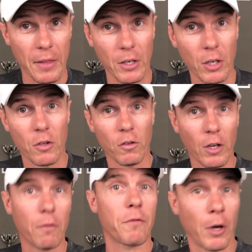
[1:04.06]
and then you can just
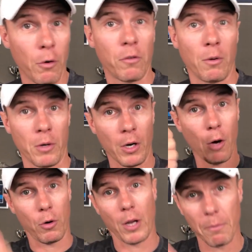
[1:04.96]
get a photo of someone and
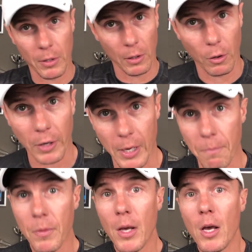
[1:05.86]
hold it up and you log
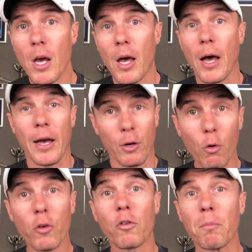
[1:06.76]
in
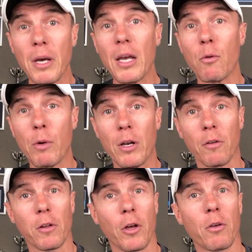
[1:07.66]
order to be
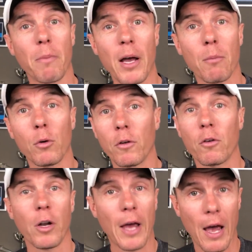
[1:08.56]
Windows Hello compatible, it's
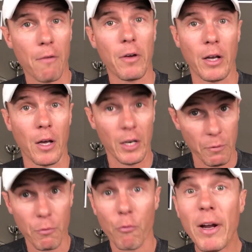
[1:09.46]
got to have an
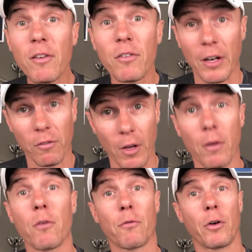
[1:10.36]
infrared sensor,
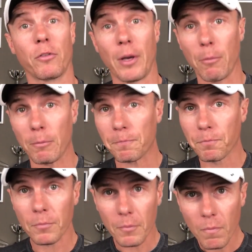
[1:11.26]
for example.
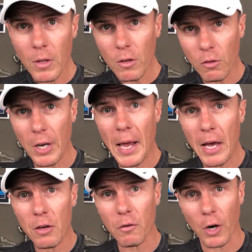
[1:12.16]
So now
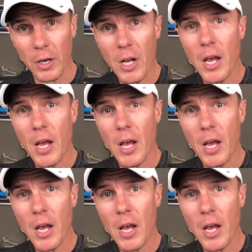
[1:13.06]
you've got